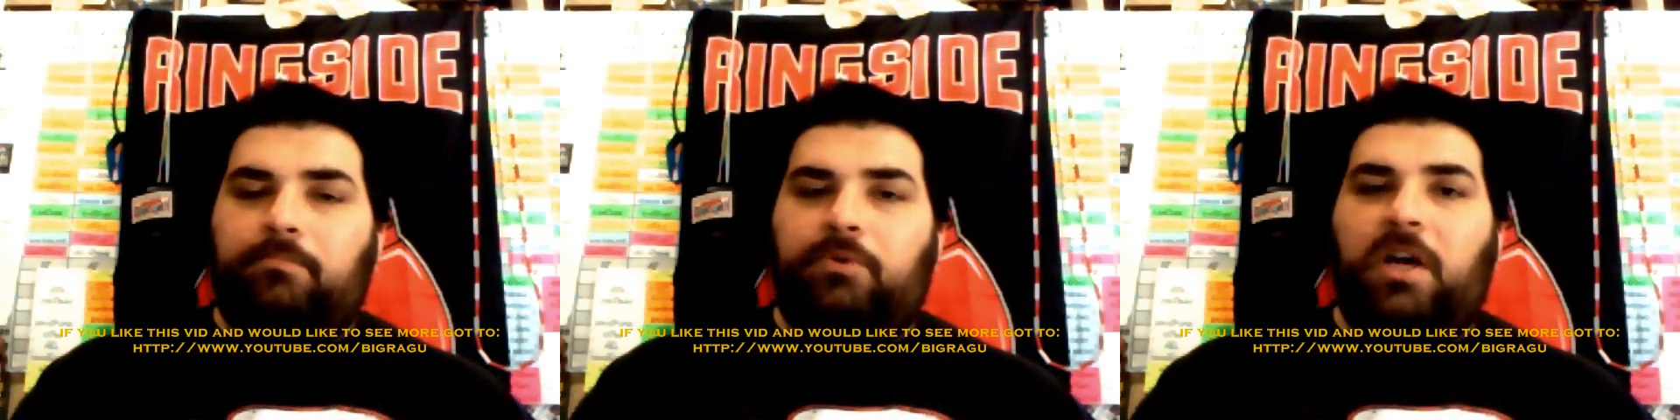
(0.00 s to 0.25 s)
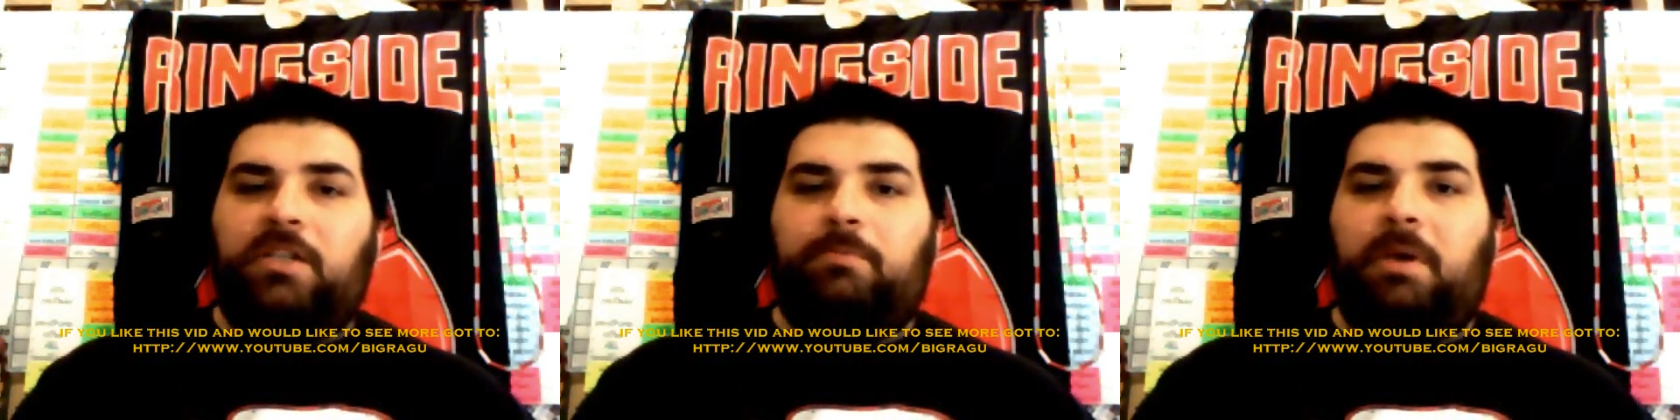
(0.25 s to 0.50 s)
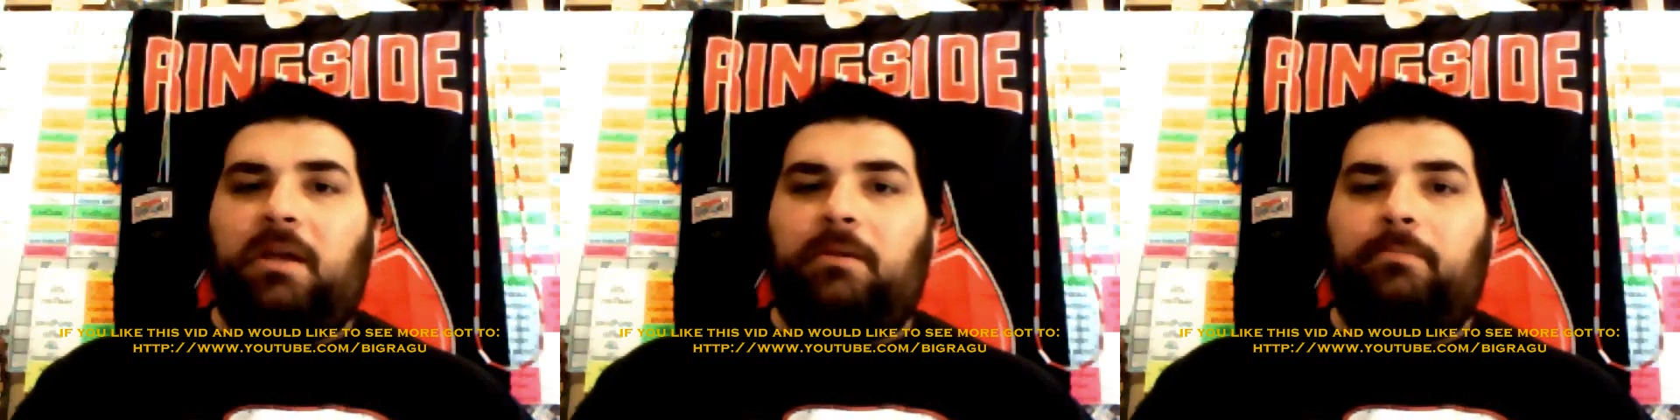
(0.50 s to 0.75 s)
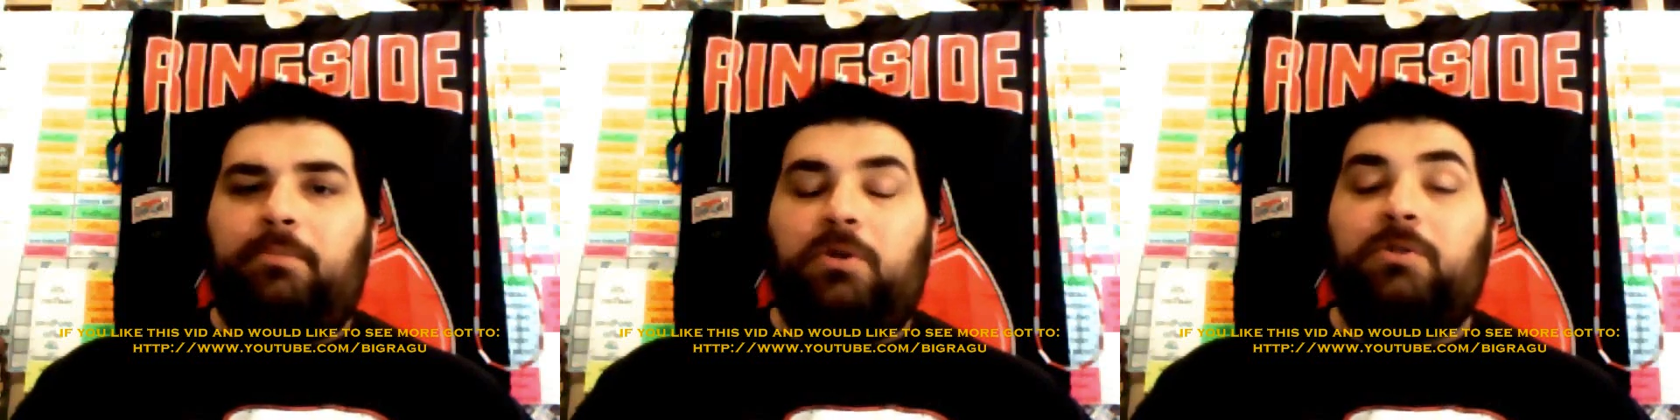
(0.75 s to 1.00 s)
prospect
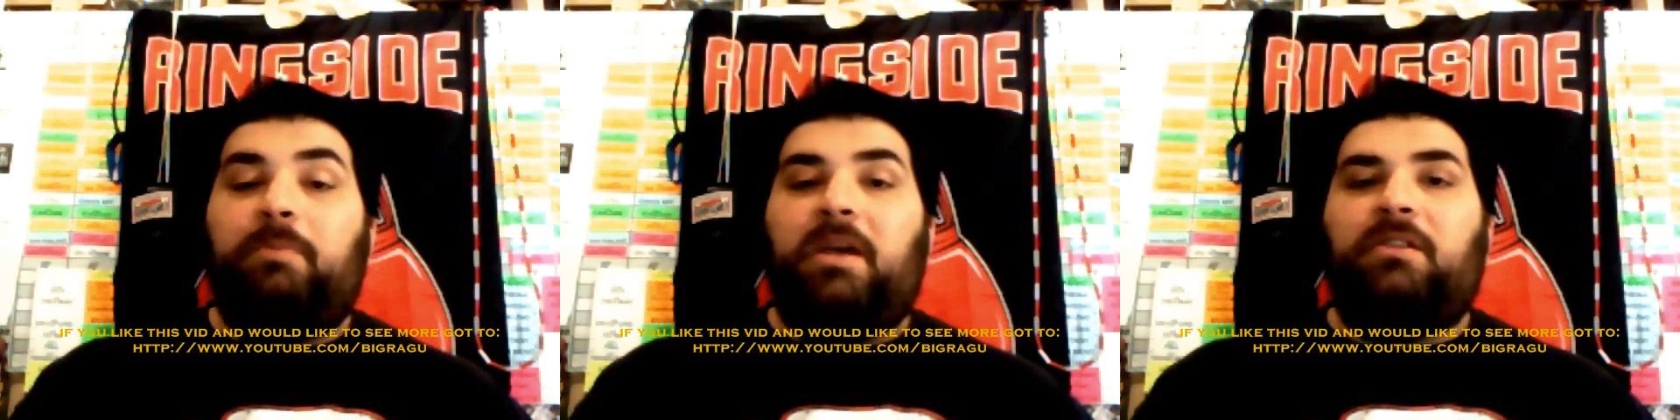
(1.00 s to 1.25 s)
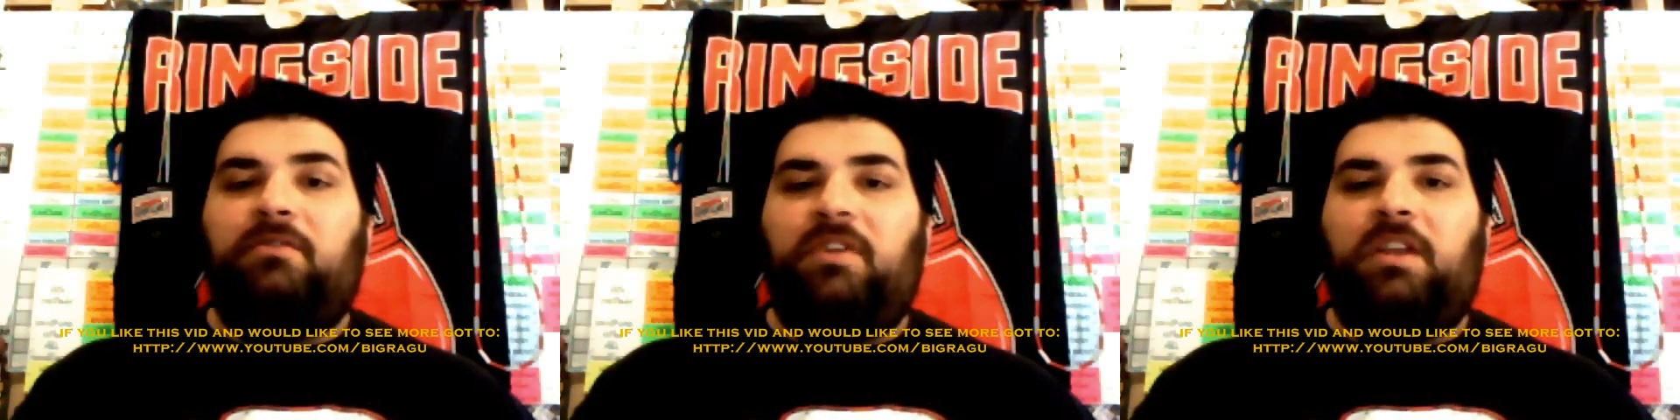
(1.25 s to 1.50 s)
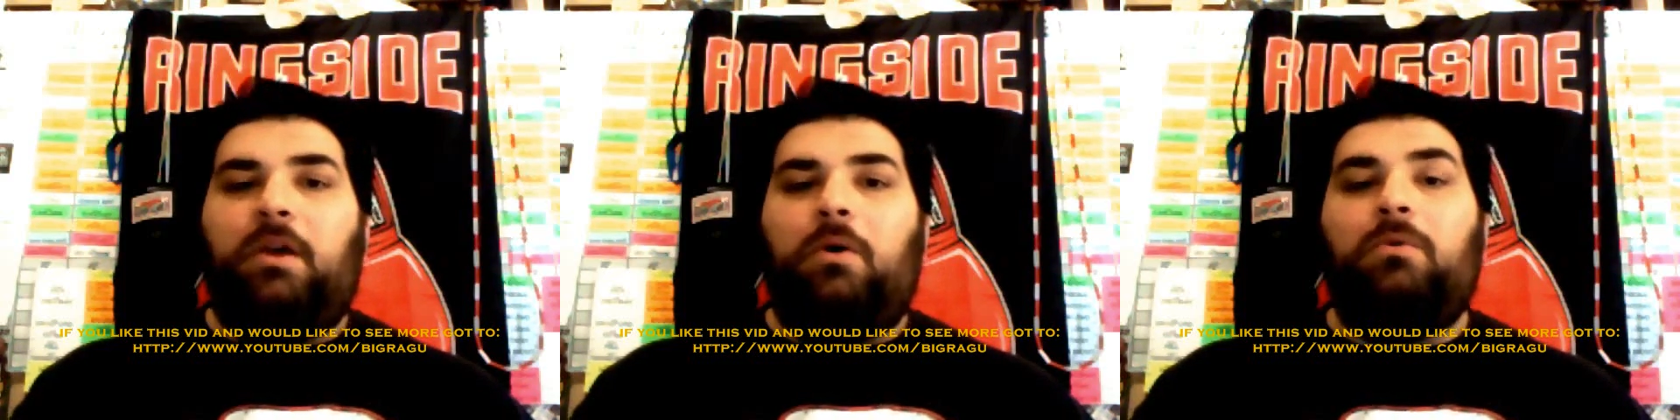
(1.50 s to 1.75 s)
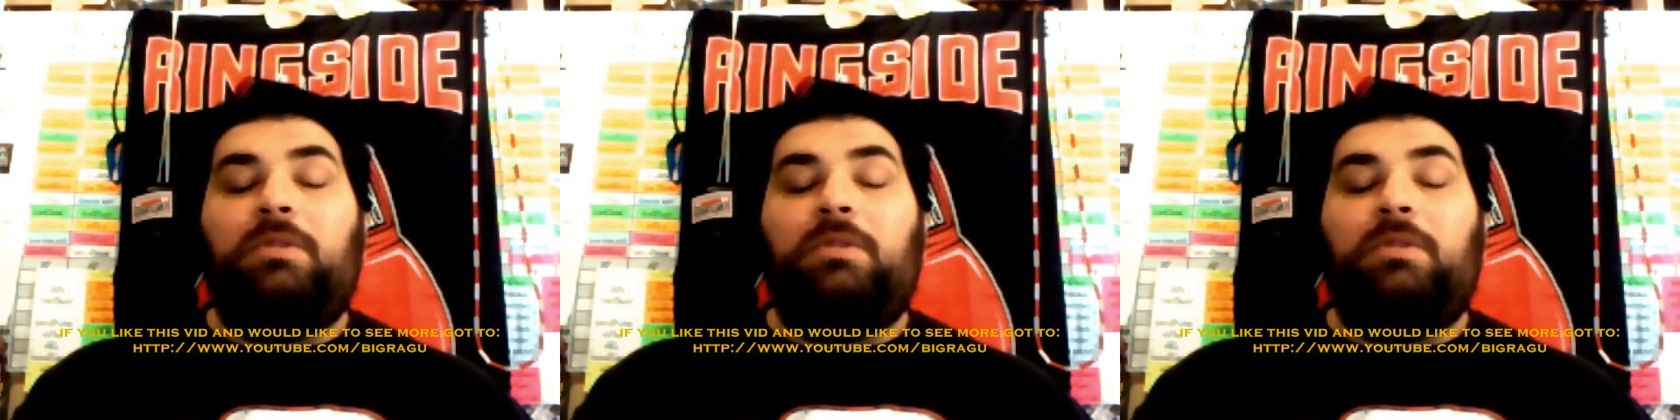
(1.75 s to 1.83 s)
perspective video